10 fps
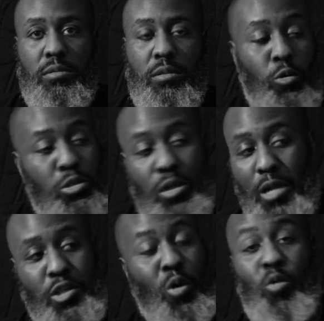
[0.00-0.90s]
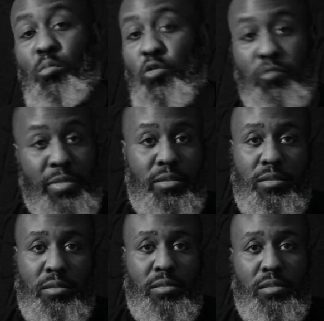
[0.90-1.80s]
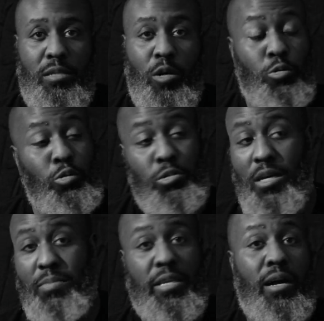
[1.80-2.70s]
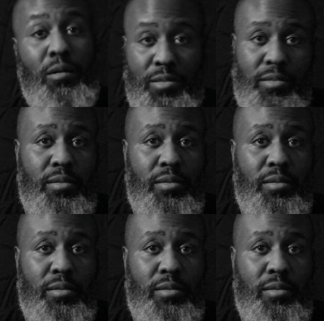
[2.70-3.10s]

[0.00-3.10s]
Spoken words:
Go start your own movement. Go do something else.